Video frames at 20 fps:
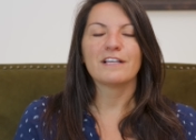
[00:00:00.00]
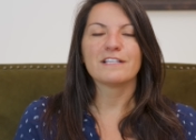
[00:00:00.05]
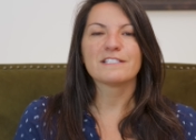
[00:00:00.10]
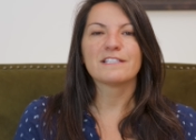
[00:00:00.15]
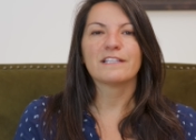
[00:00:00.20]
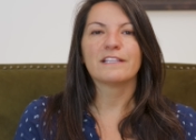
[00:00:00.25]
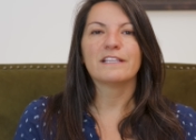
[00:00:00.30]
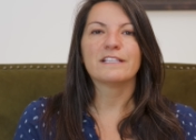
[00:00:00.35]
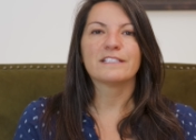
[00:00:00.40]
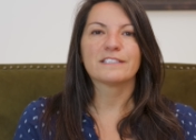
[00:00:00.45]

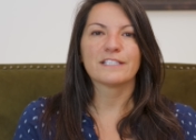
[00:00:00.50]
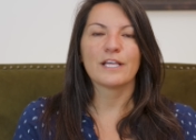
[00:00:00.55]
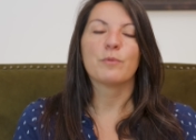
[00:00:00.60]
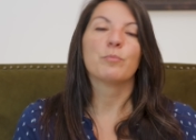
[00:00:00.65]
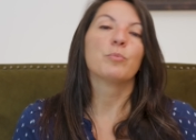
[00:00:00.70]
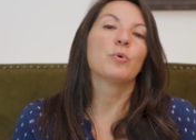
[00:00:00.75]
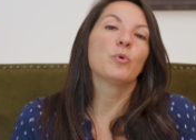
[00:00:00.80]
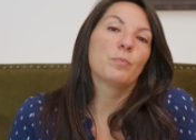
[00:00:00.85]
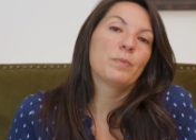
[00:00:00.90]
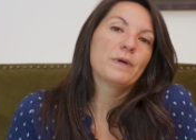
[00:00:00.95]
silly
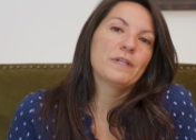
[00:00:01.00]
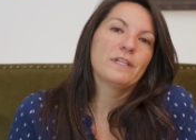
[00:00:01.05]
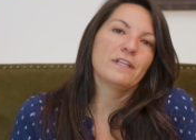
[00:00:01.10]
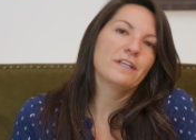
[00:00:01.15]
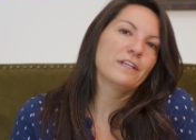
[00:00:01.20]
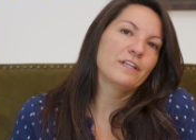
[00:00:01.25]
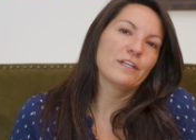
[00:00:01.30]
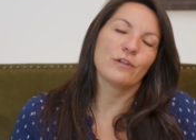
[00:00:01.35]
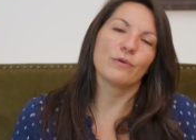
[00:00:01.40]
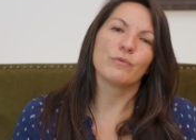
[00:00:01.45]
example, but
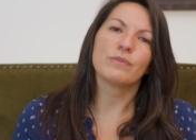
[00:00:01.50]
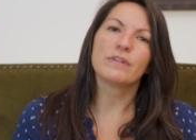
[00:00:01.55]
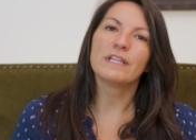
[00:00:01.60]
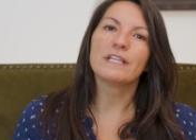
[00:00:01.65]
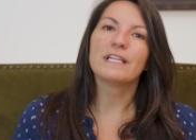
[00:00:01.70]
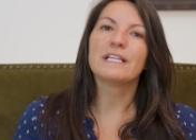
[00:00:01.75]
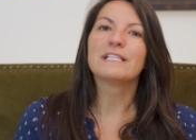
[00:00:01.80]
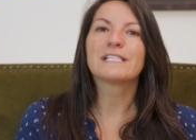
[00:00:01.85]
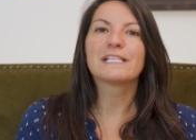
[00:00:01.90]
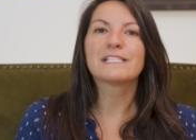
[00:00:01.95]
you know,
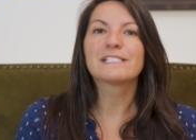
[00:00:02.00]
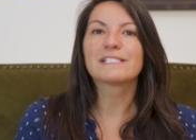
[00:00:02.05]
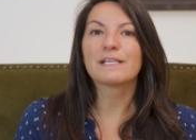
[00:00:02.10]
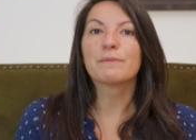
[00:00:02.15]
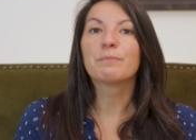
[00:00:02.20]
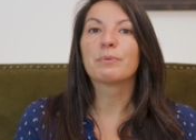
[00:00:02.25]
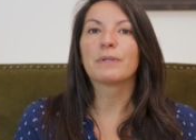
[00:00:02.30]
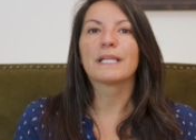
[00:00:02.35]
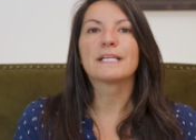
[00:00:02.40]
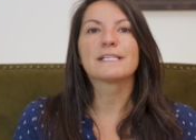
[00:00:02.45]
it's as
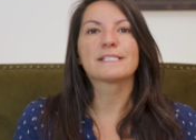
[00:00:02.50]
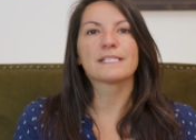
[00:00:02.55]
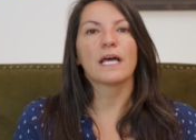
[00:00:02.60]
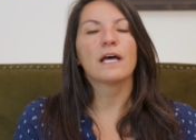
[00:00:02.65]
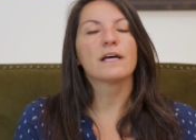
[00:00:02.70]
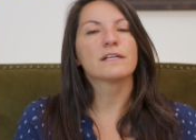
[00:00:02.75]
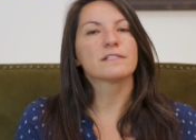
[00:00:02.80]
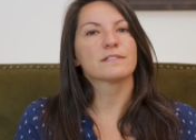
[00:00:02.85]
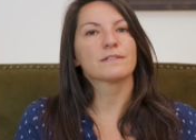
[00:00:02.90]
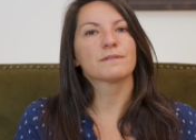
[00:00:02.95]
simple as
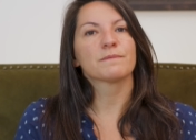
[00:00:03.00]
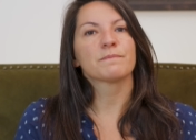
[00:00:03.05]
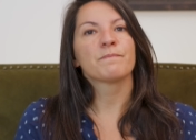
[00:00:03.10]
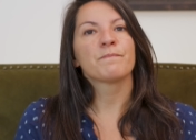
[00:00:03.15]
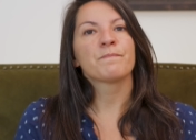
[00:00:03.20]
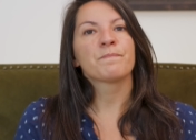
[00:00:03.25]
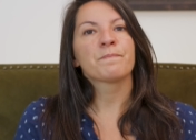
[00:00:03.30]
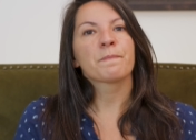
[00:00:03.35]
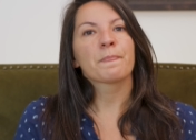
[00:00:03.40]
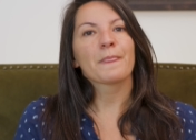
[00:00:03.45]
that.
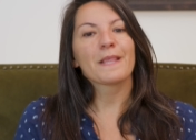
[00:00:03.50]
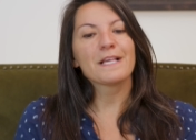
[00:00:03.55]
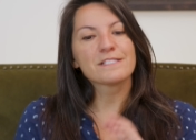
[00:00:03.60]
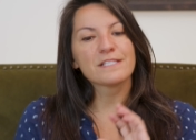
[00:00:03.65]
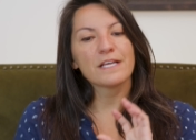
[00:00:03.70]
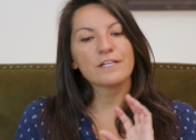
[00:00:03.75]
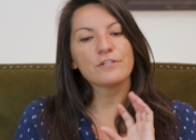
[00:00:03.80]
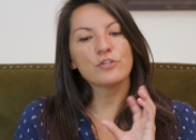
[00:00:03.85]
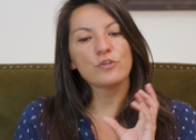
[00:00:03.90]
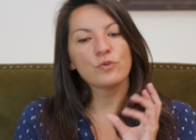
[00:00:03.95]

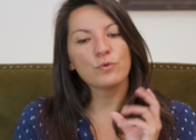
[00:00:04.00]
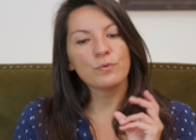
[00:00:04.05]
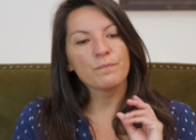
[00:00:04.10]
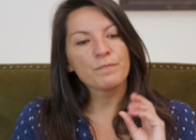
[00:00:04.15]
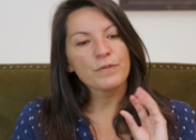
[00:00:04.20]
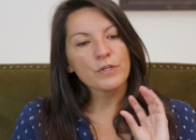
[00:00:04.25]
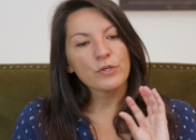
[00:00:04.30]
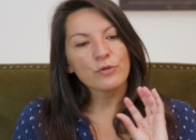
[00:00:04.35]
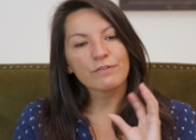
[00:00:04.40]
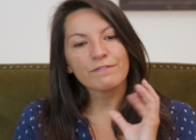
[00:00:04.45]
Is that your
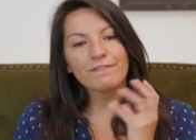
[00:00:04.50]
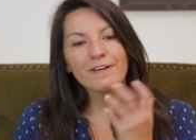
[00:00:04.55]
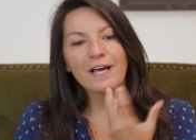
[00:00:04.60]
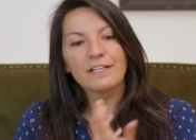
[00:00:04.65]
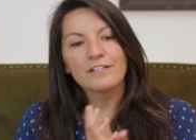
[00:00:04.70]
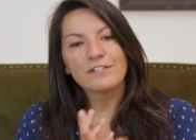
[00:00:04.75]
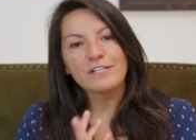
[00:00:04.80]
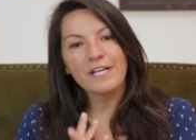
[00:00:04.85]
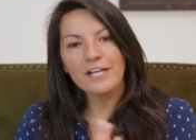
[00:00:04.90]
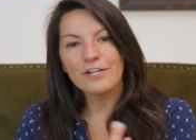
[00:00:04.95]

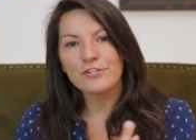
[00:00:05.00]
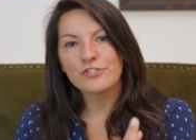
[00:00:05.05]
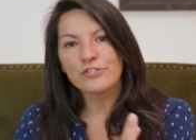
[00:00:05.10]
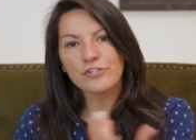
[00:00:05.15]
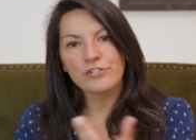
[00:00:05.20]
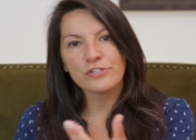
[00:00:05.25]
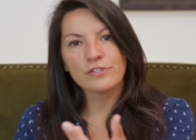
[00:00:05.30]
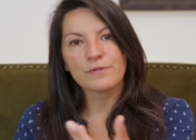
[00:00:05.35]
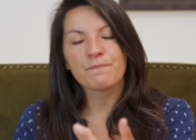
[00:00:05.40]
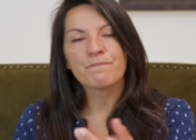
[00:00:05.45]

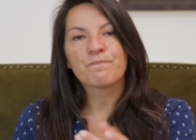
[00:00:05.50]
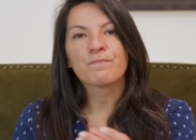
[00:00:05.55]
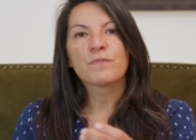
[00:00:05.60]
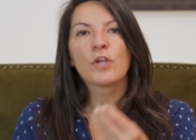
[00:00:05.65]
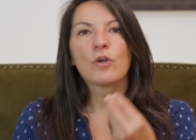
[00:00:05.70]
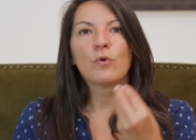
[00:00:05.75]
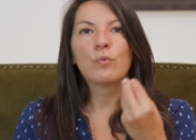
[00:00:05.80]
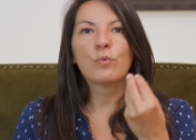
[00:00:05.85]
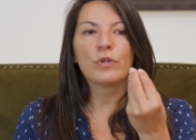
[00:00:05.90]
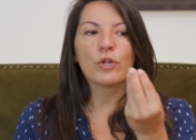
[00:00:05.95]
validation
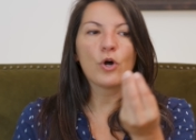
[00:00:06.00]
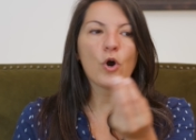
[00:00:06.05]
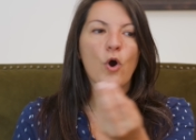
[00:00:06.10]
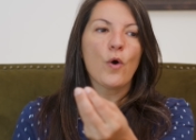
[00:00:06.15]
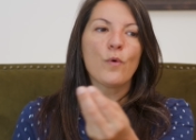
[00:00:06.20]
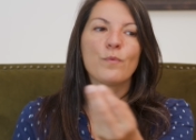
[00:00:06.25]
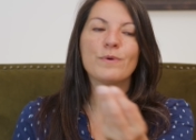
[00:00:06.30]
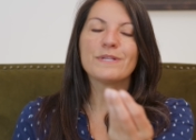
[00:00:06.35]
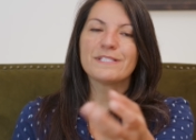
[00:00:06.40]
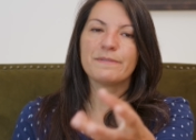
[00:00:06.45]
will
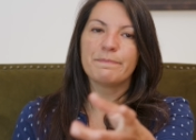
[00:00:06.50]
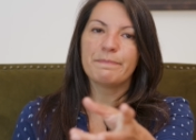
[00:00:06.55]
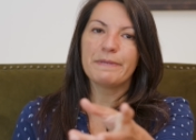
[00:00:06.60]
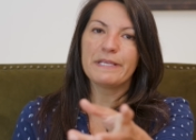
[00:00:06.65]
always